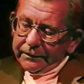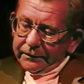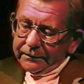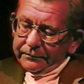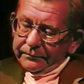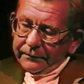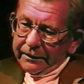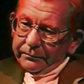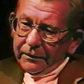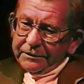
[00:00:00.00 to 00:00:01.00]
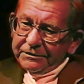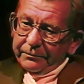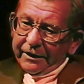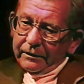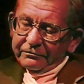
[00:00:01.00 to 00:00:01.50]
now. My
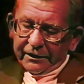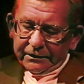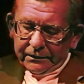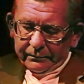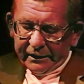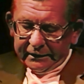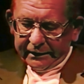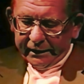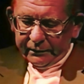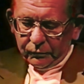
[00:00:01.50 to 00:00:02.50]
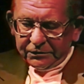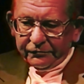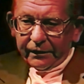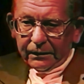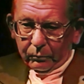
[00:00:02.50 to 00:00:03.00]
mother's maiden
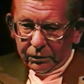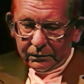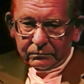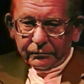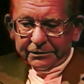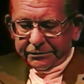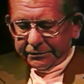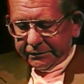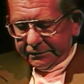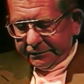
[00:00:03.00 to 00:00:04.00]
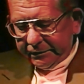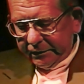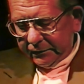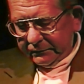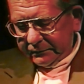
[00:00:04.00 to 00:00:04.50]
name was Velebo, which
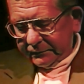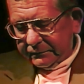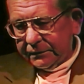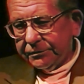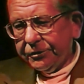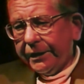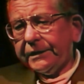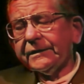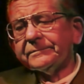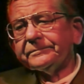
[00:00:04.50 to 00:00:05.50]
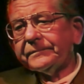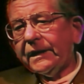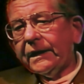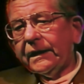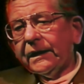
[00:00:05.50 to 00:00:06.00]
is
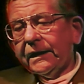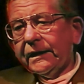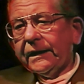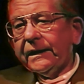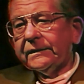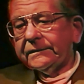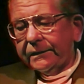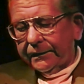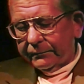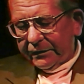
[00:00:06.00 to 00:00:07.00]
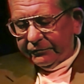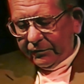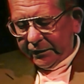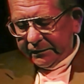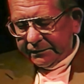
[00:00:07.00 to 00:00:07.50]
Czech,
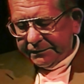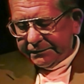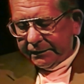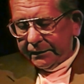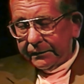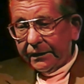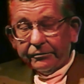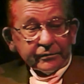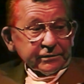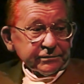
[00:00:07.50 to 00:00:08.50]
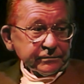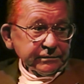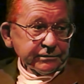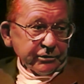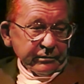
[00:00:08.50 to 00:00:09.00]
and my father's
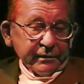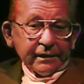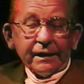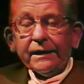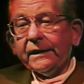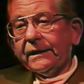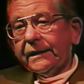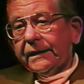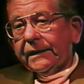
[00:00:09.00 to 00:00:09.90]
heritage was German.